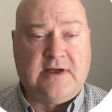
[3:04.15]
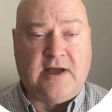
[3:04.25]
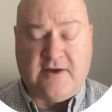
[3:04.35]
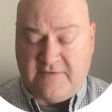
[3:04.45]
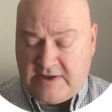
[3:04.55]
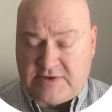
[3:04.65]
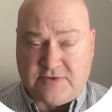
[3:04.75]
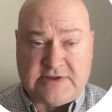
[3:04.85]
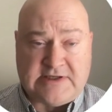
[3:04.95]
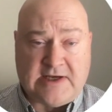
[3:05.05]
of
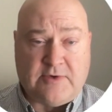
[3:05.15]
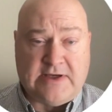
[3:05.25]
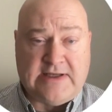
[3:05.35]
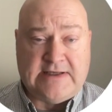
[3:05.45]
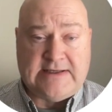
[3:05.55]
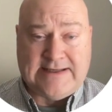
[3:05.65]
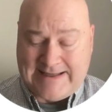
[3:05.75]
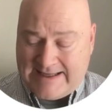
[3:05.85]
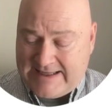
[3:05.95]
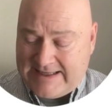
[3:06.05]
interest and we did
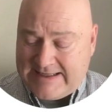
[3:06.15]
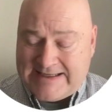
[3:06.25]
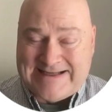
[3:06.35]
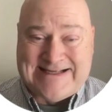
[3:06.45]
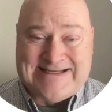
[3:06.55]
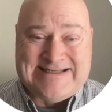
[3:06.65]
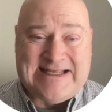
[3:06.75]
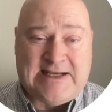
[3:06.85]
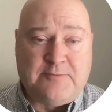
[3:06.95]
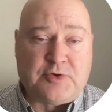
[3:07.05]
a
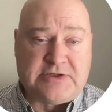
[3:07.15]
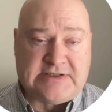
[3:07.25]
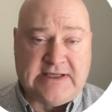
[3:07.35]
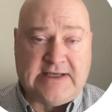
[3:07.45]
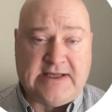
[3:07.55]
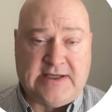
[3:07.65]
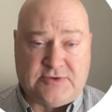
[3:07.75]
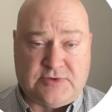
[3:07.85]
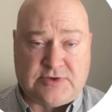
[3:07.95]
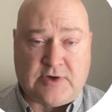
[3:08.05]
10%
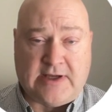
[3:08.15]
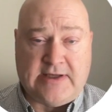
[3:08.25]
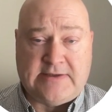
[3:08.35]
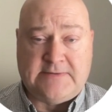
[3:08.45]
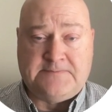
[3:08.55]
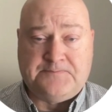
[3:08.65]
interest rate.